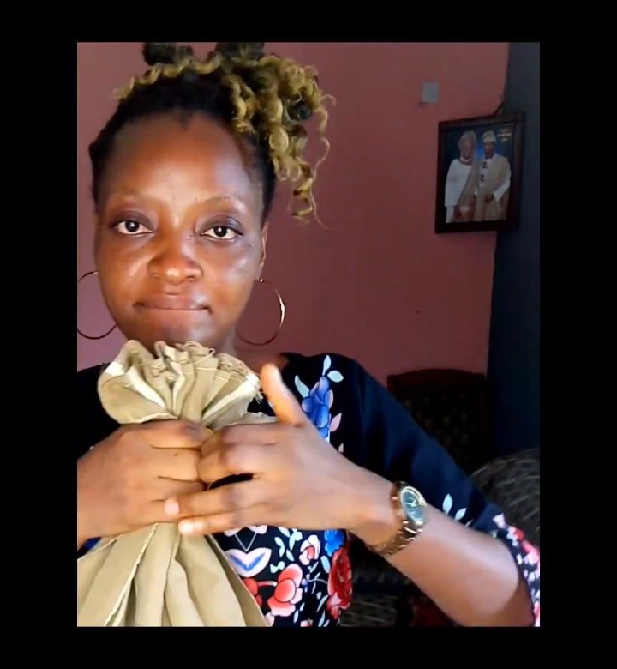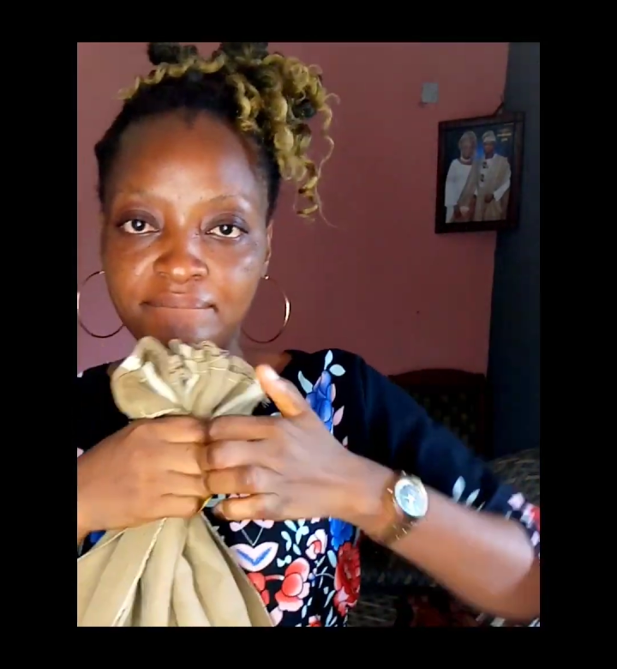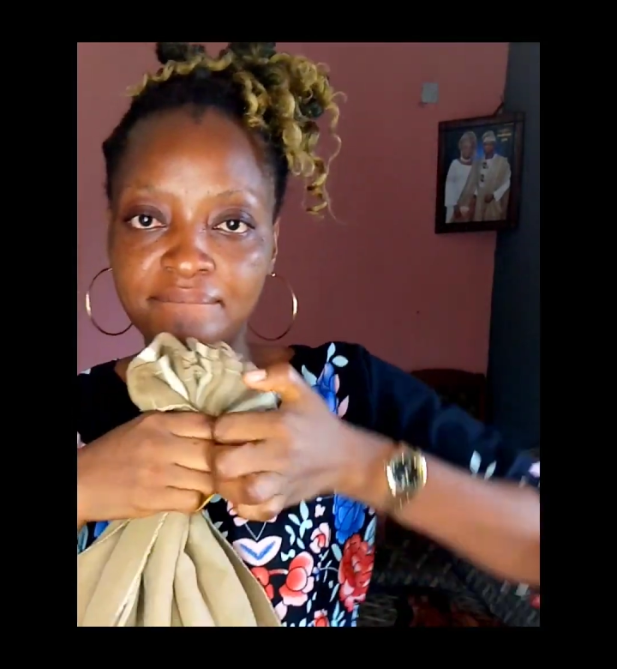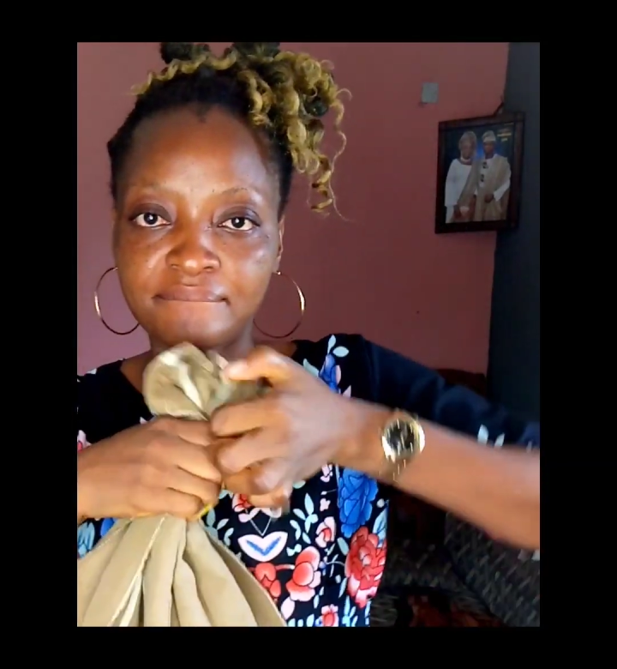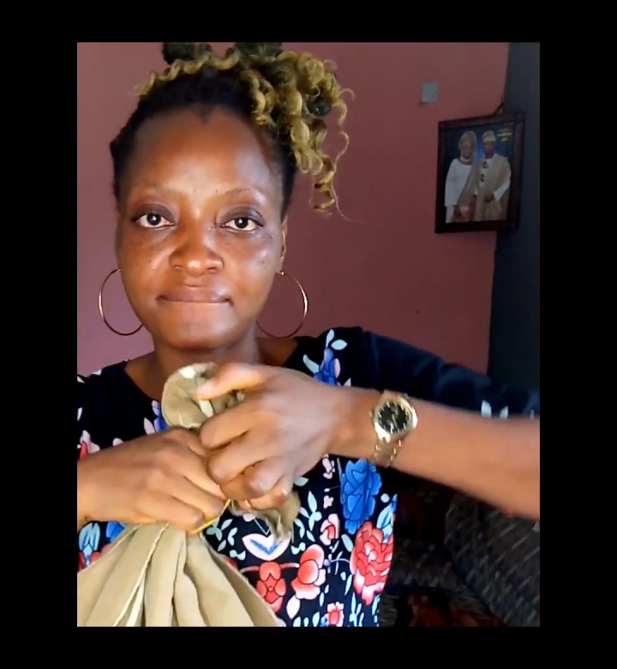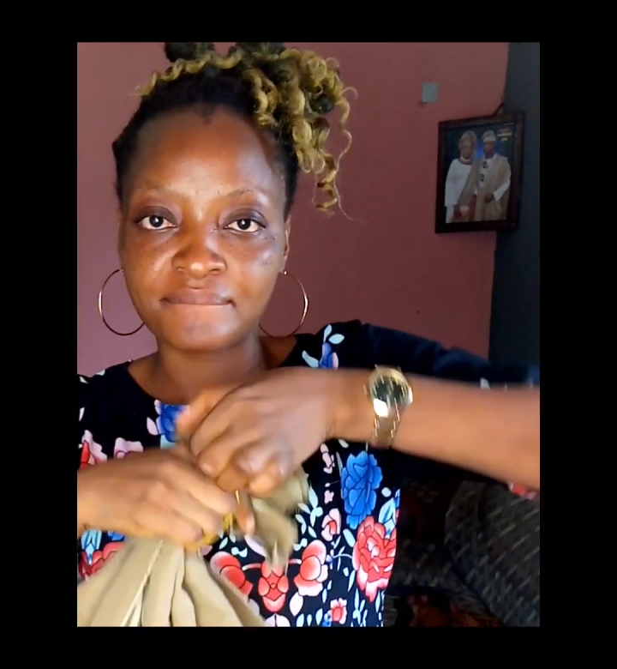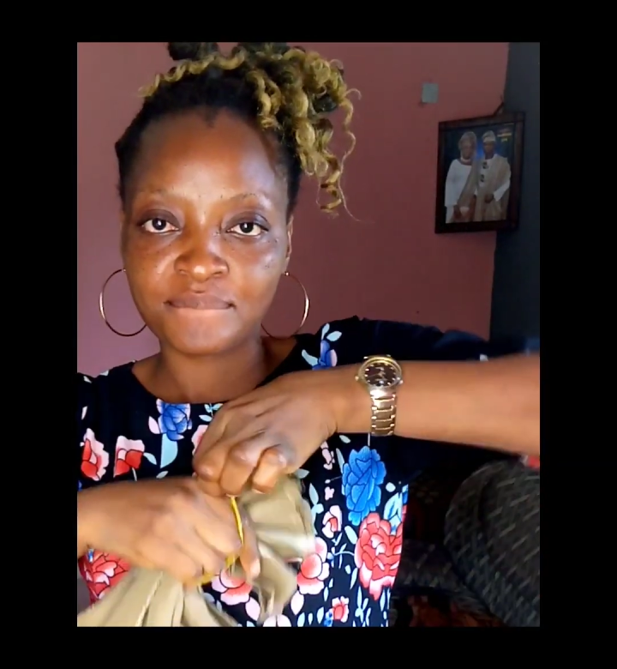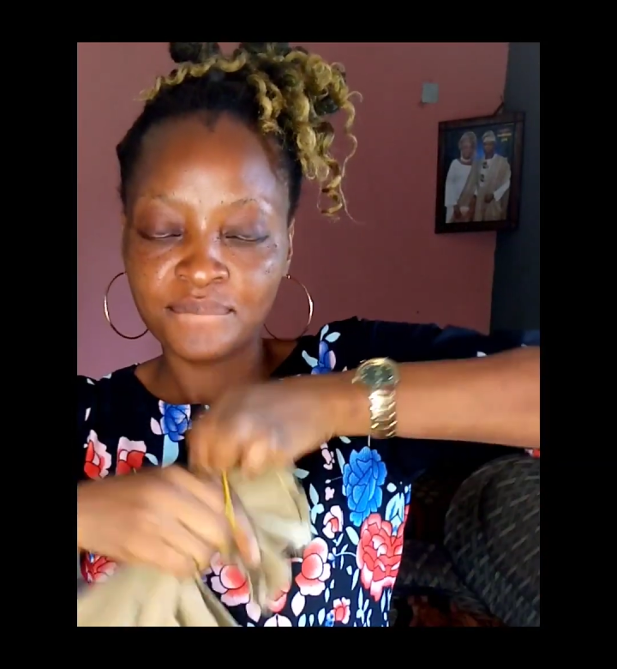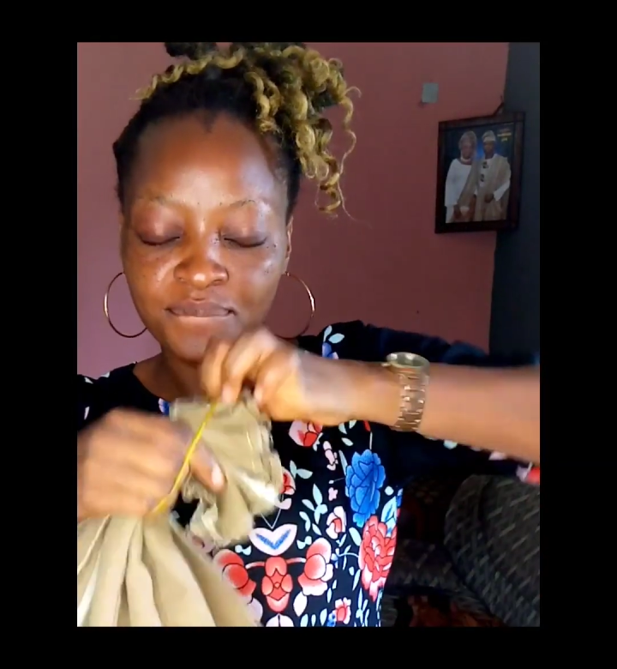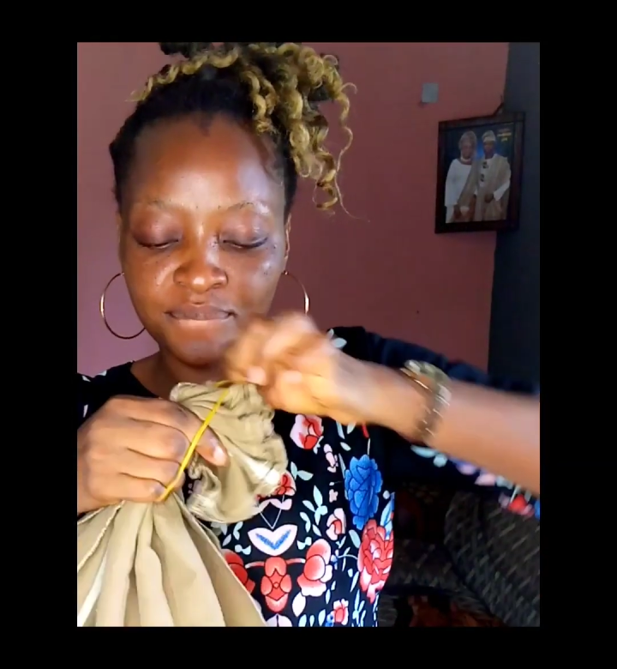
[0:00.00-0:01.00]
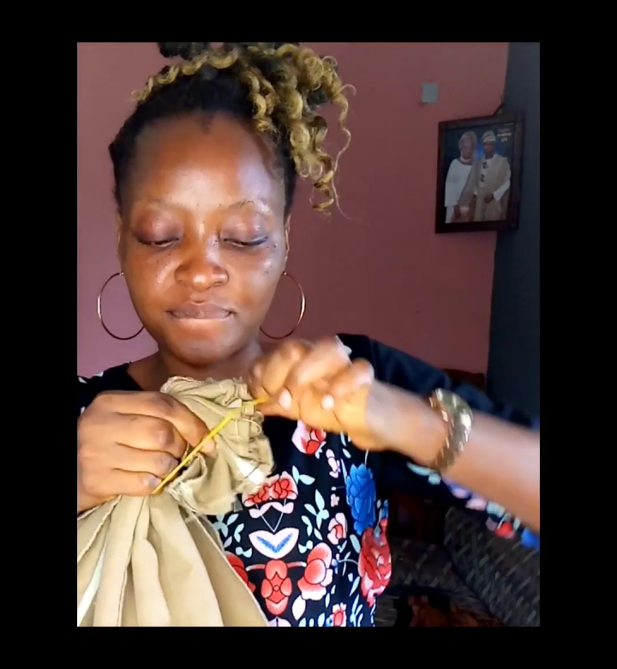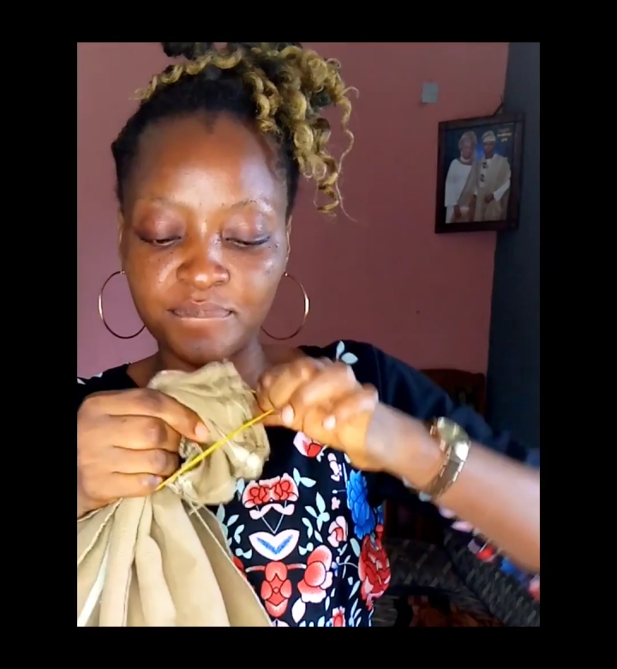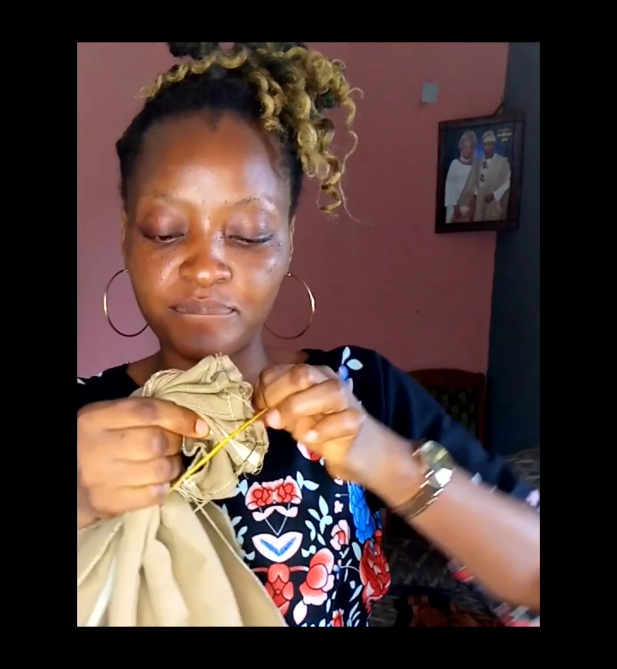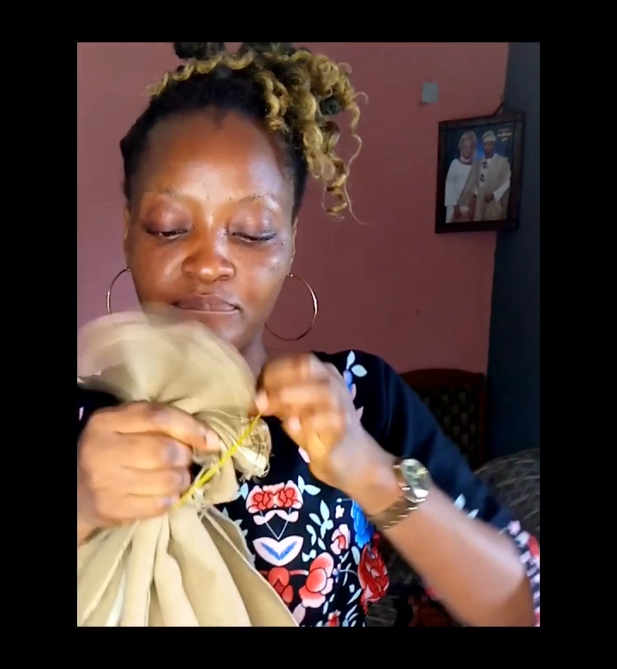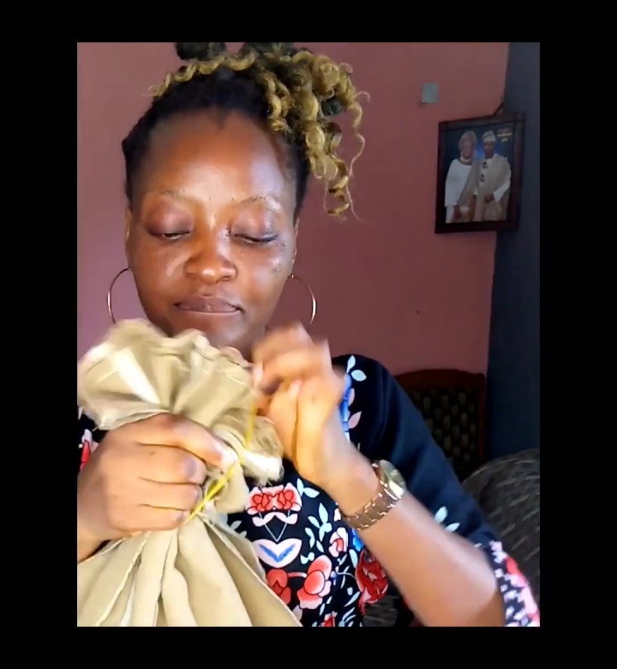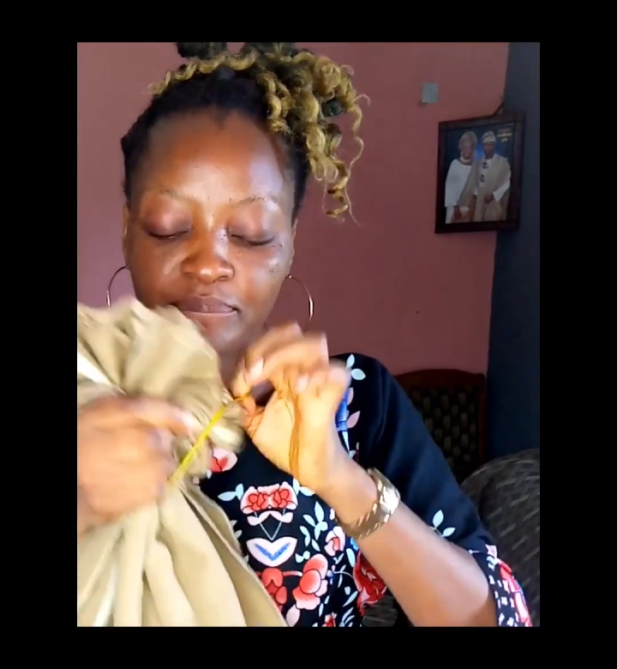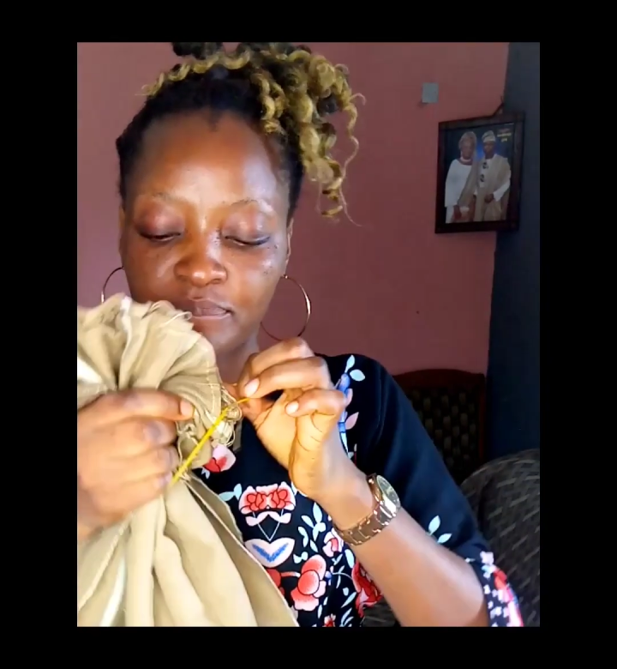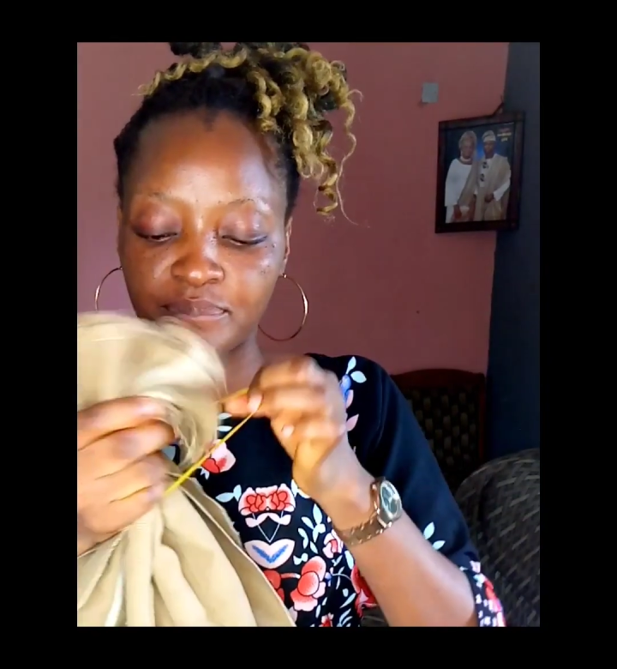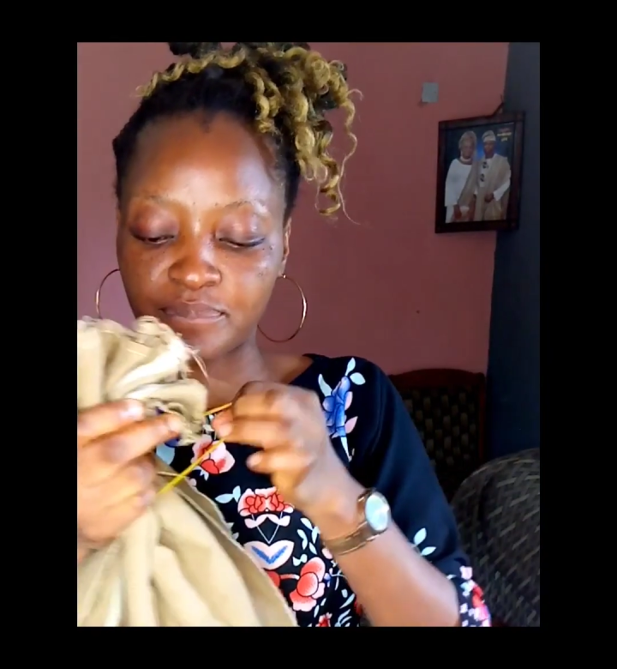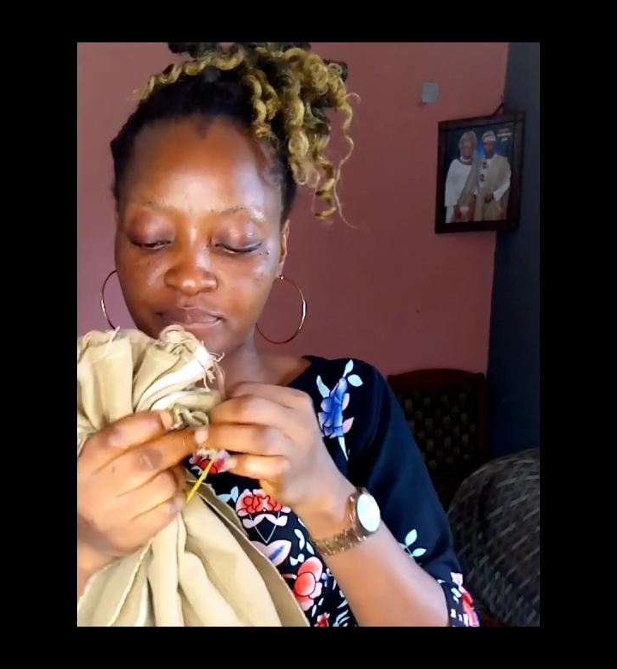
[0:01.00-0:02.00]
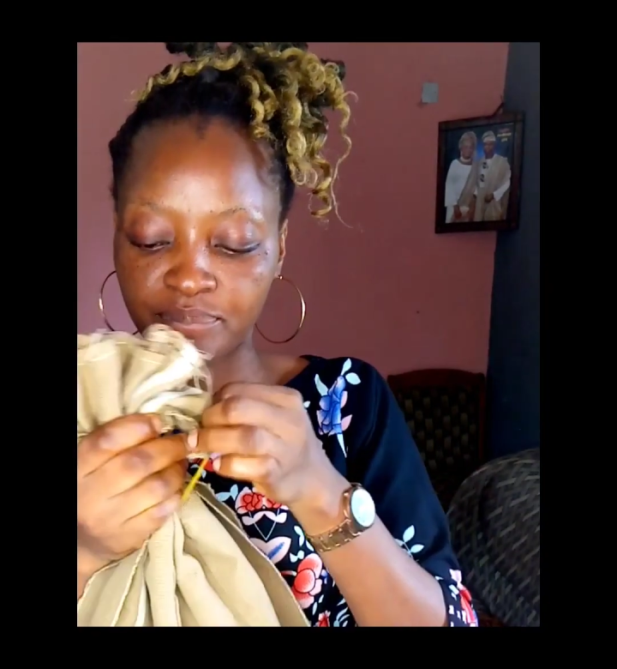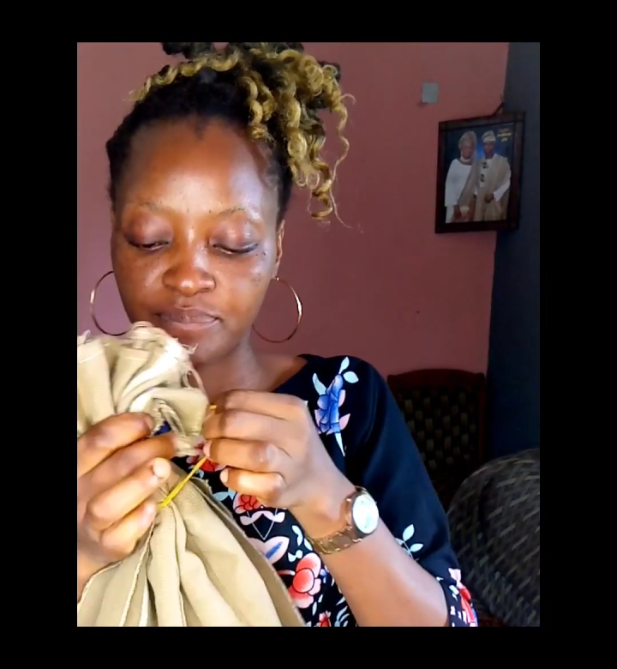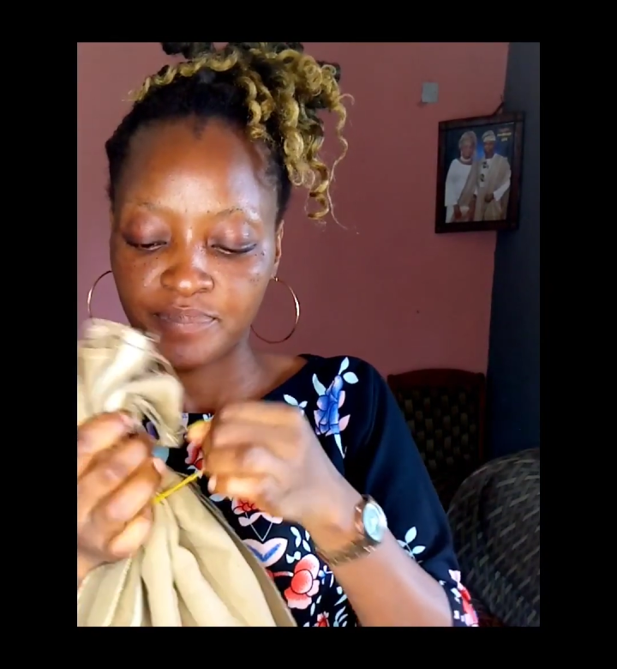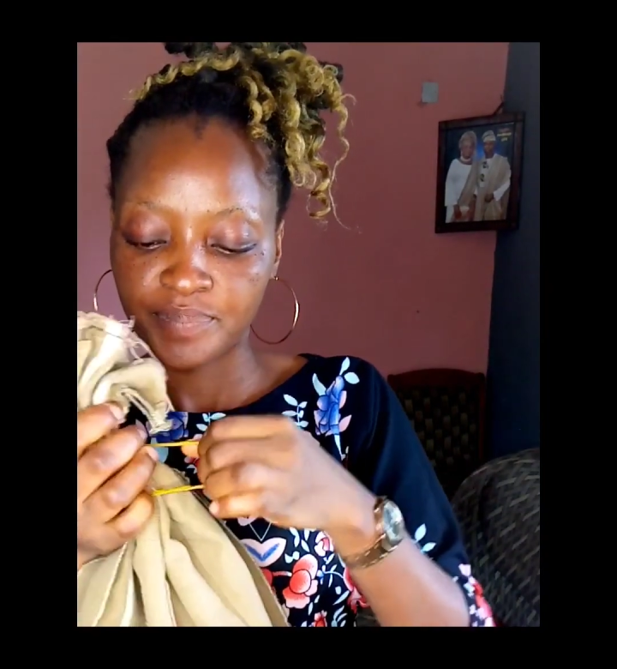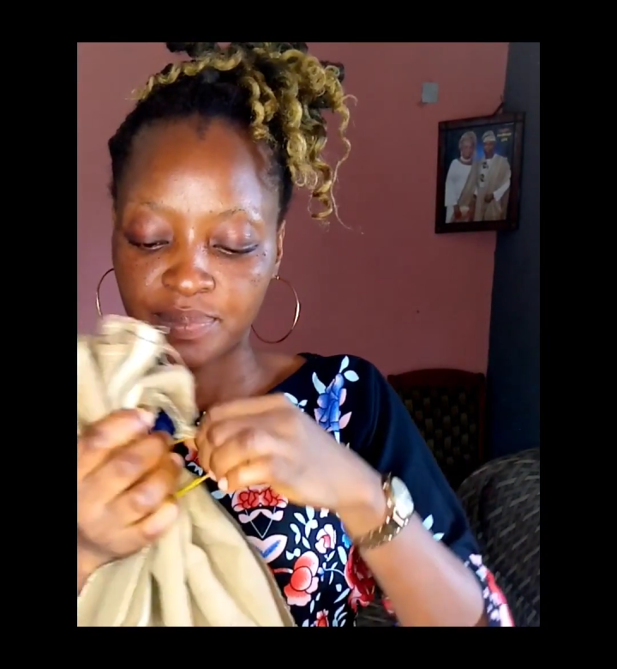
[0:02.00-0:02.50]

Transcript: Then you pleat the edge,